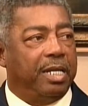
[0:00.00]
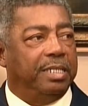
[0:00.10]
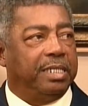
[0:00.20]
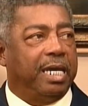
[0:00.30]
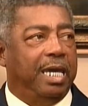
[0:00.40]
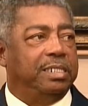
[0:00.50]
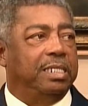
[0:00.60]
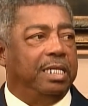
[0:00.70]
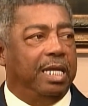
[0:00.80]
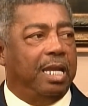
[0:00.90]

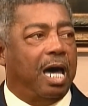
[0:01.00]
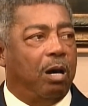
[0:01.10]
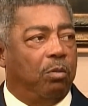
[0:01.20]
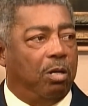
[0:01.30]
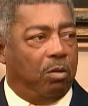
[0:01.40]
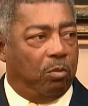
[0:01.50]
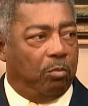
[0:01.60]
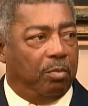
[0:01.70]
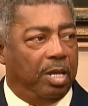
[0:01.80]
education in our home.